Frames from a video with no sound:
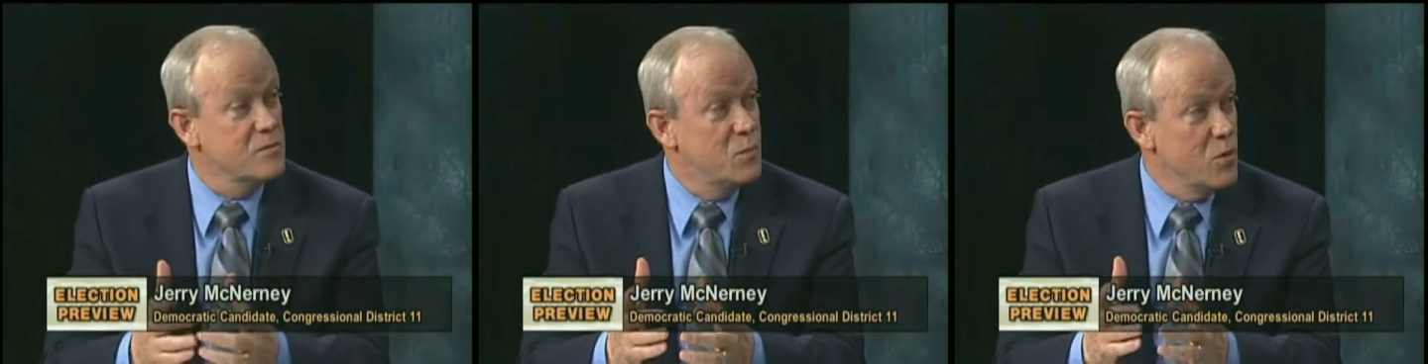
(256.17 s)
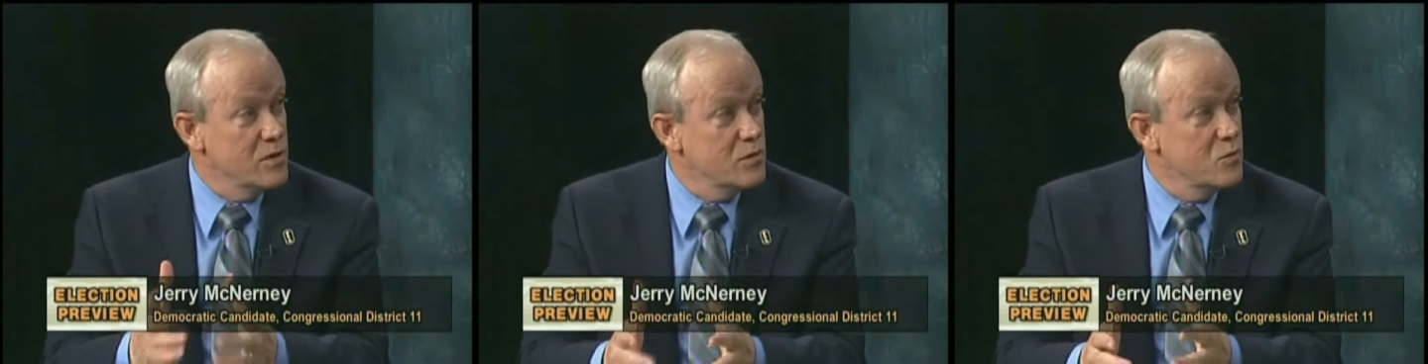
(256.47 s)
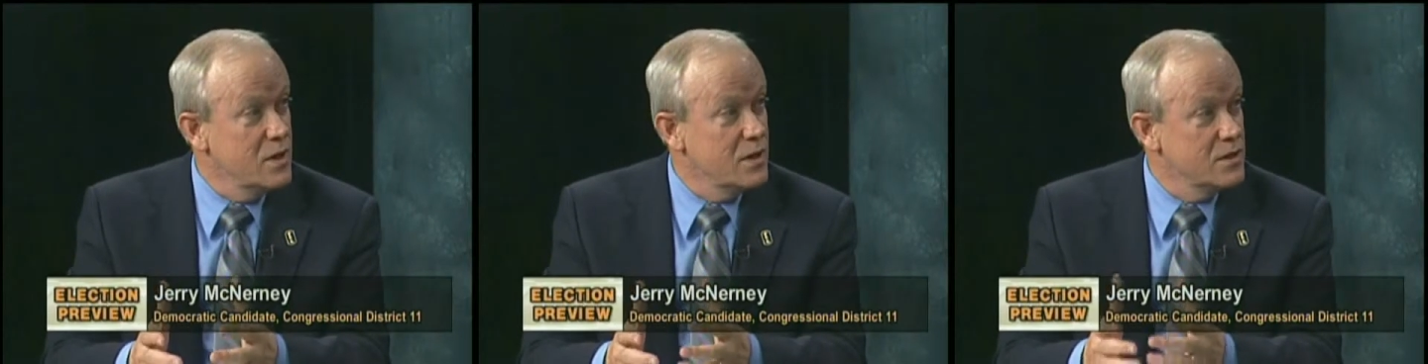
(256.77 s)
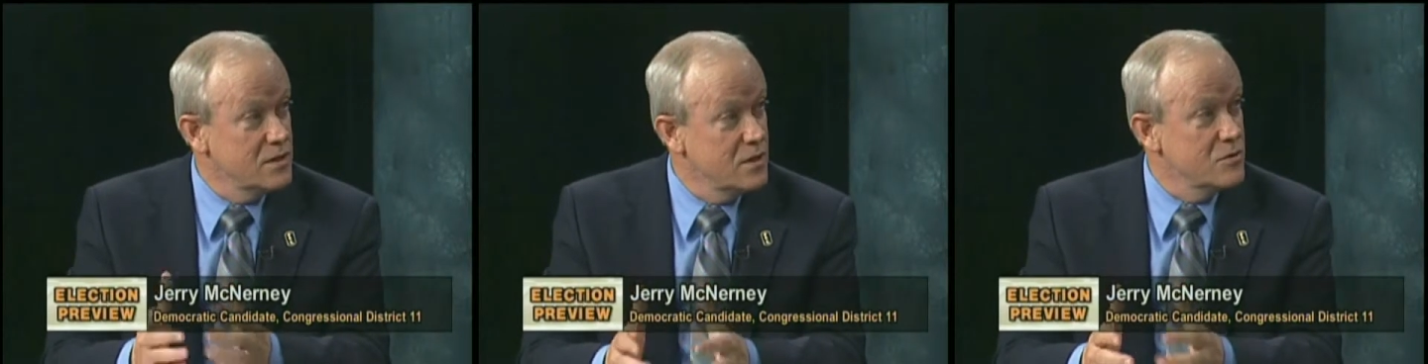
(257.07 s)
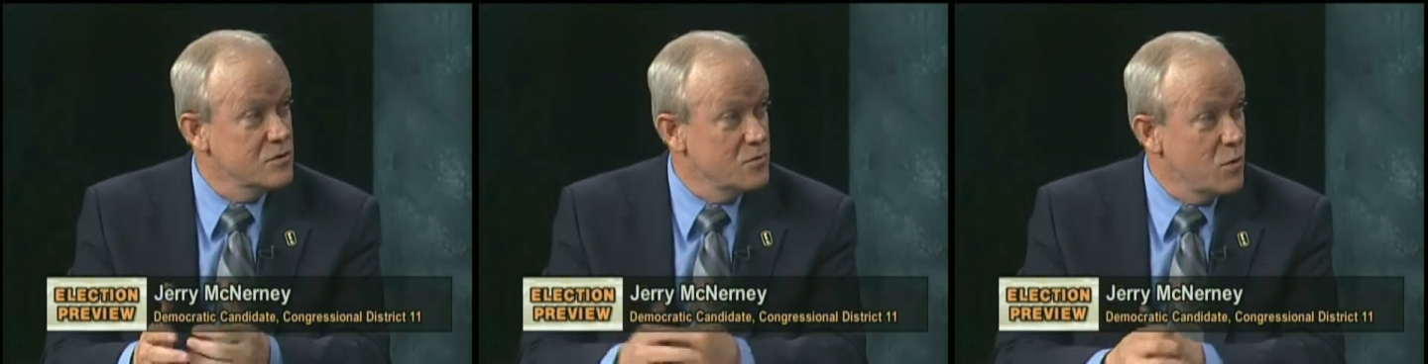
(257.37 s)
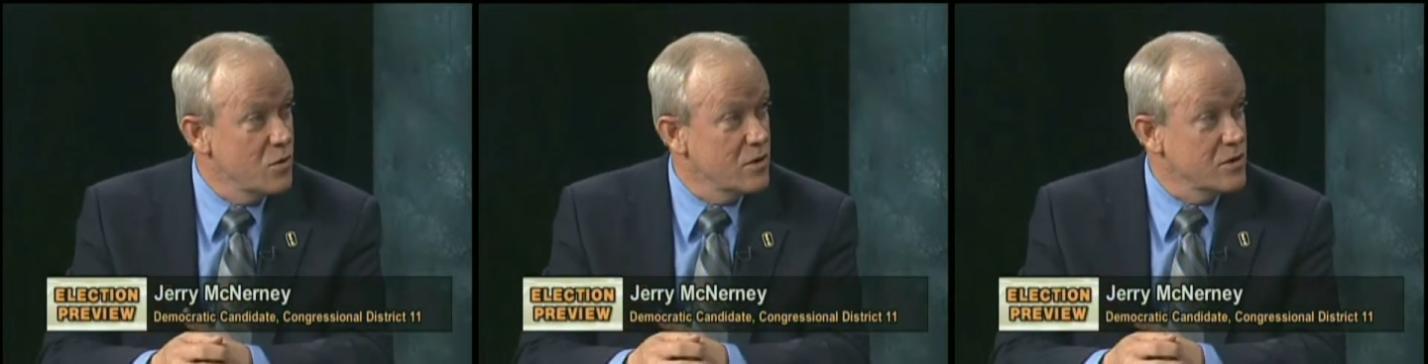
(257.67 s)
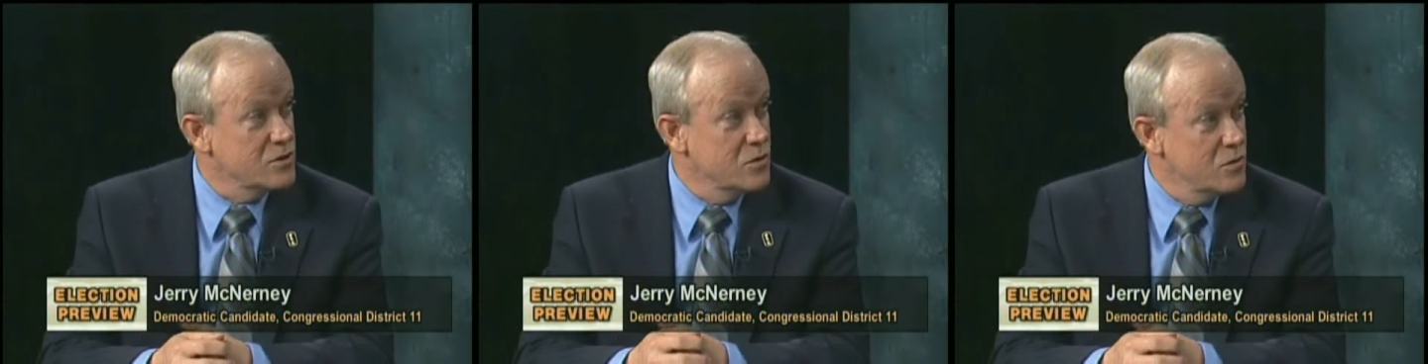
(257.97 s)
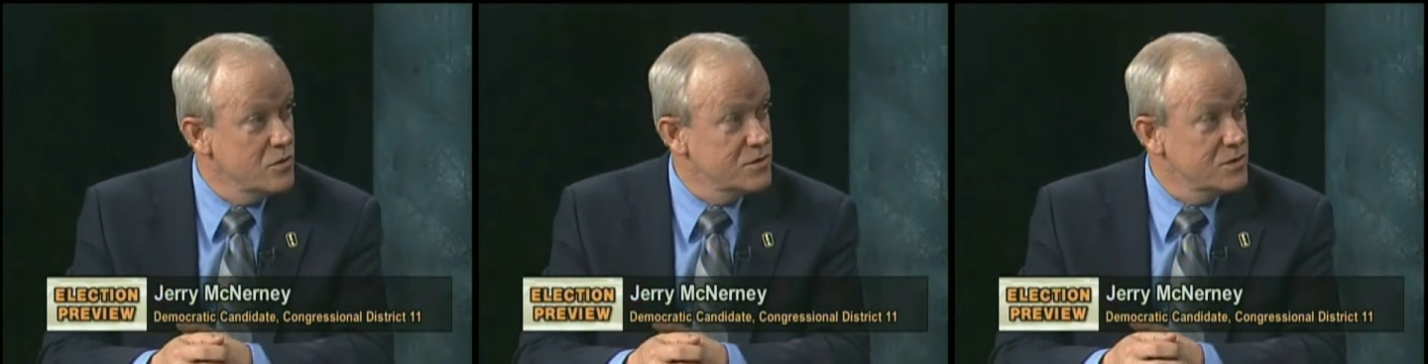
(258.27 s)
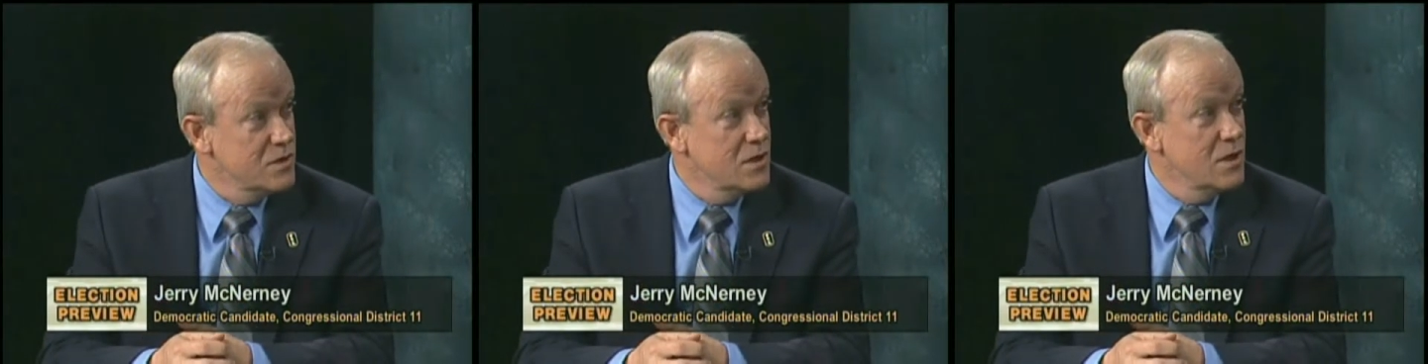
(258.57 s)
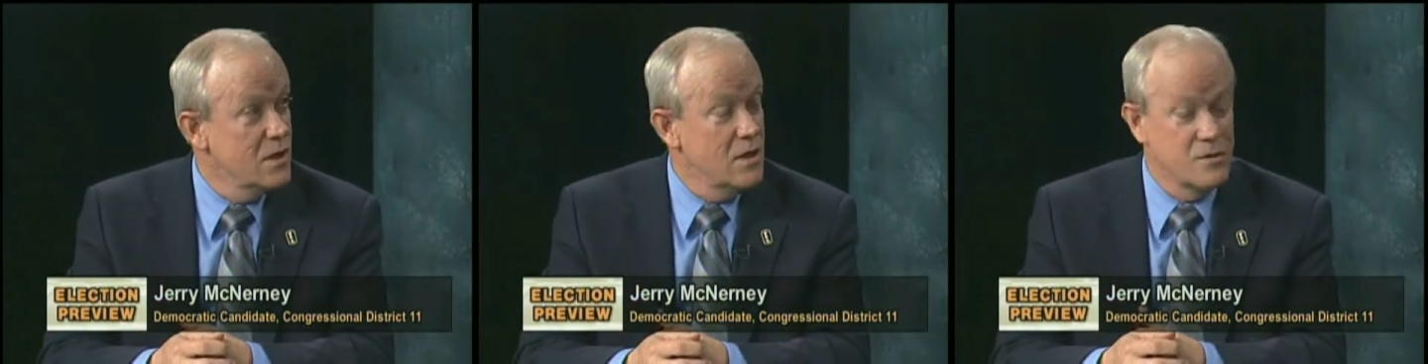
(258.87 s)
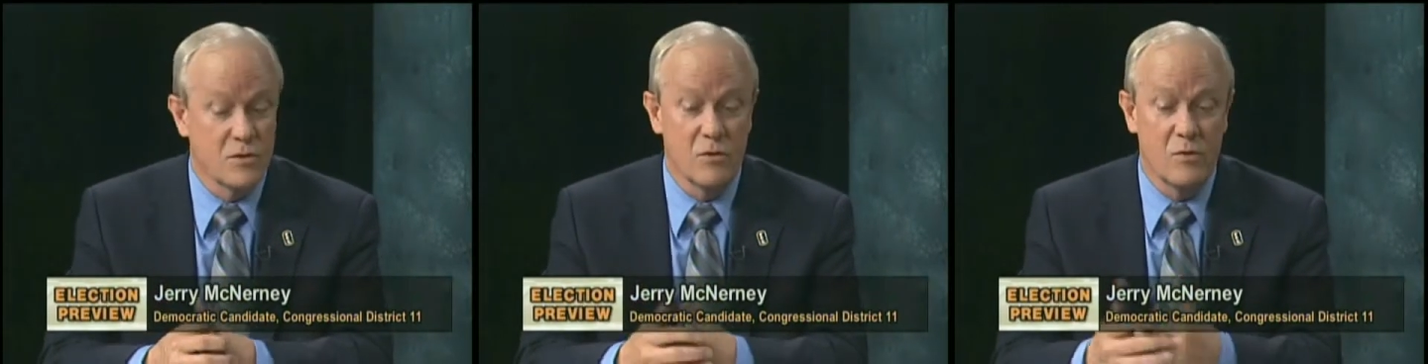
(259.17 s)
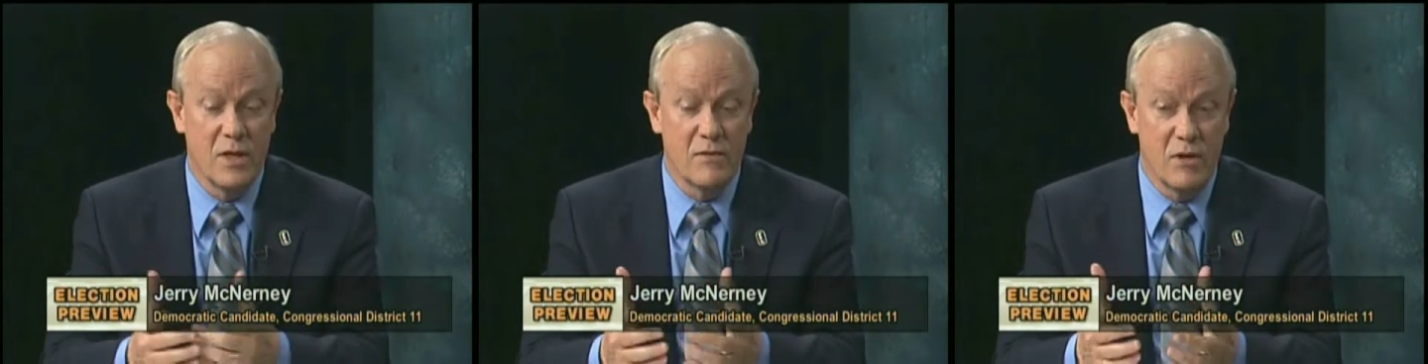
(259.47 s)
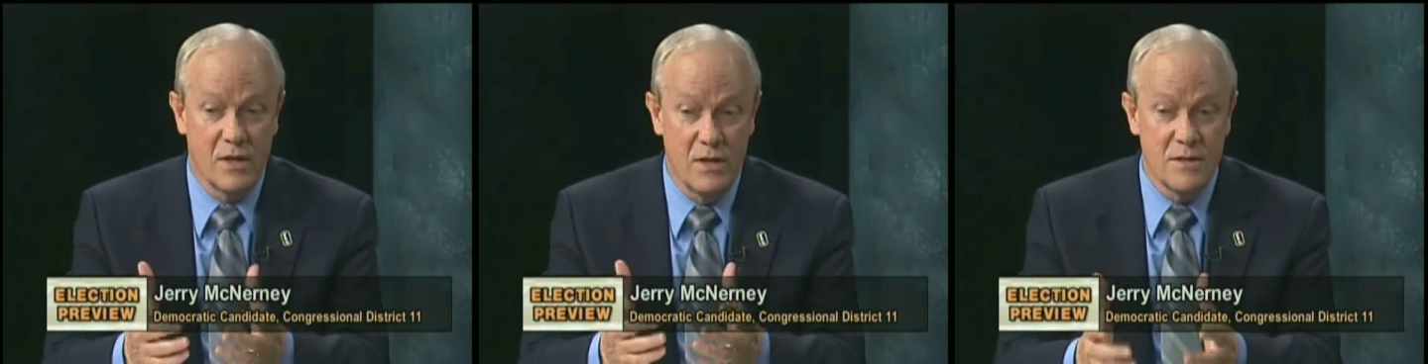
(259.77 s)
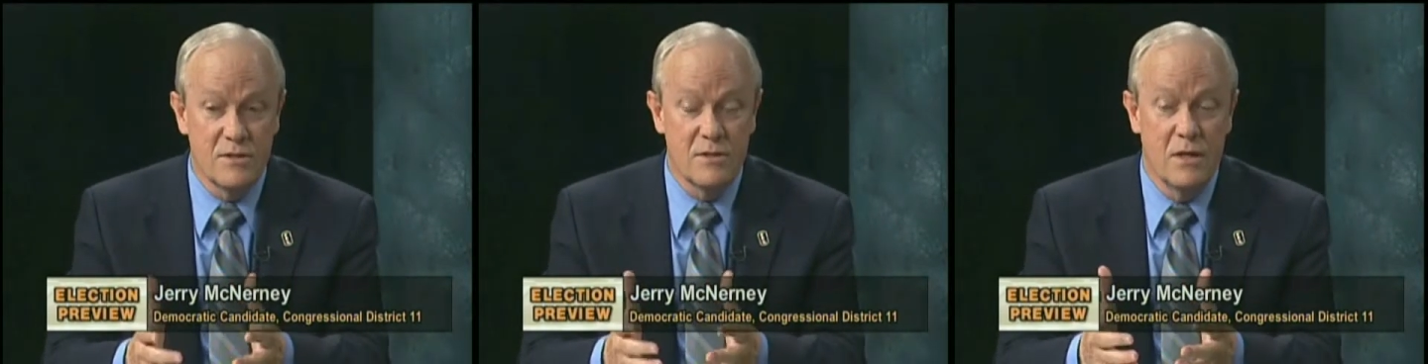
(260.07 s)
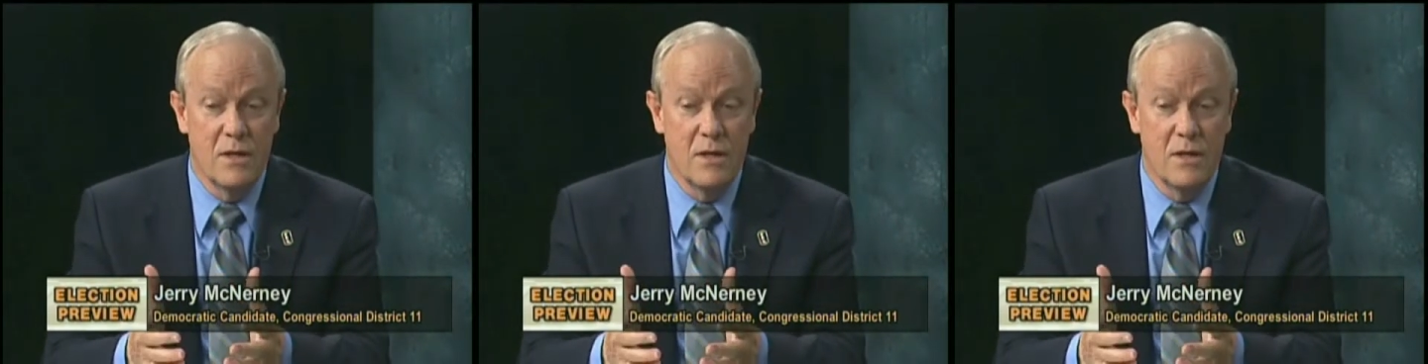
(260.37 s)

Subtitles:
important we continue to support our schools so that we give our kids